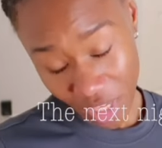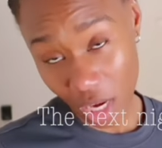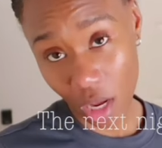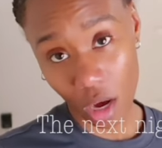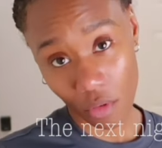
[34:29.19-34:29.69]

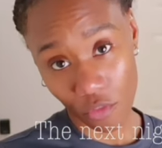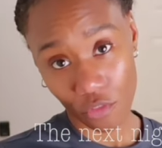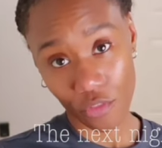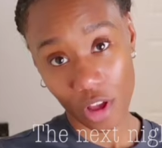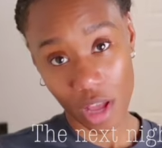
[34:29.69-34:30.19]
and I got off
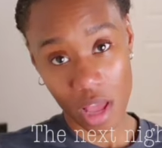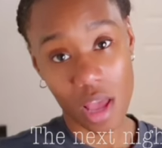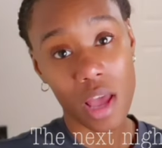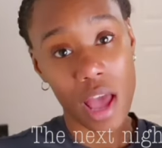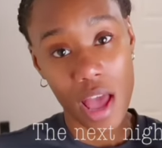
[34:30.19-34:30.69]

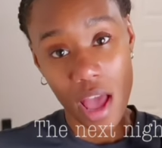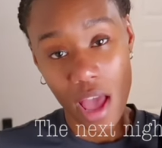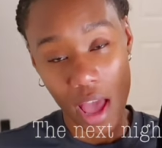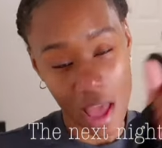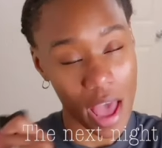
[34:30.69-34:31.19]

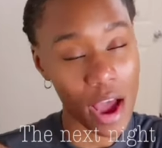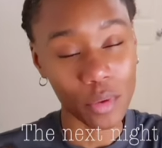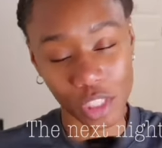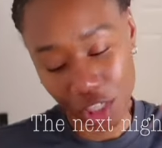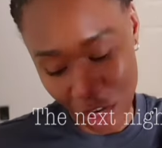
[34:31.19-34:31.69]

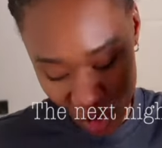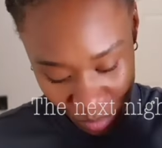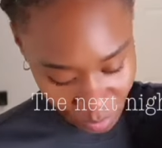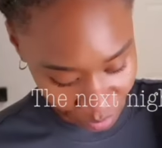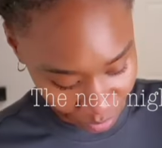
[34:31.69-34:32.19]
hours ago.